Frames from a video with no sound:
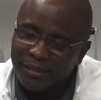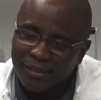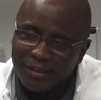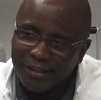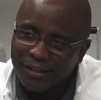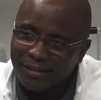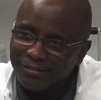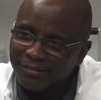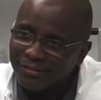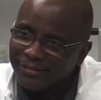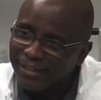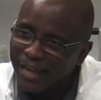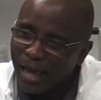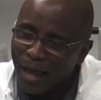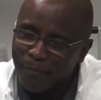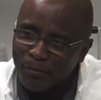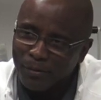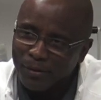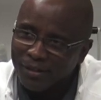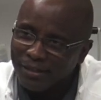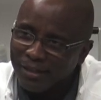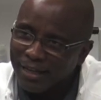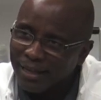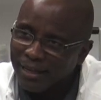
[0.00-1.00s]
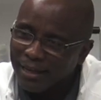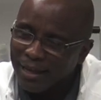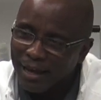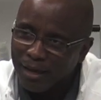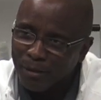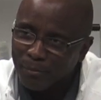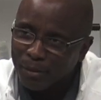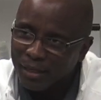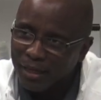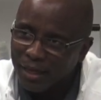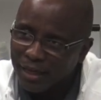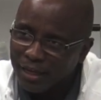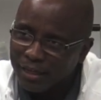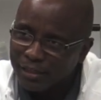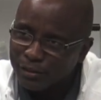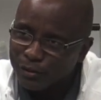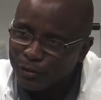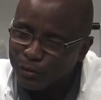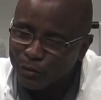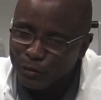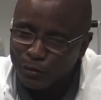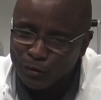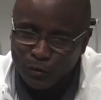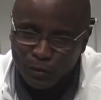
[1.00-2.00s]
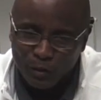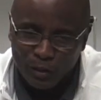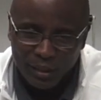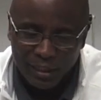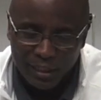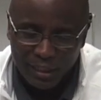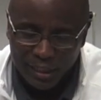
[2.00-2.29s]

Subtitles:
things that's happening at Godby High School.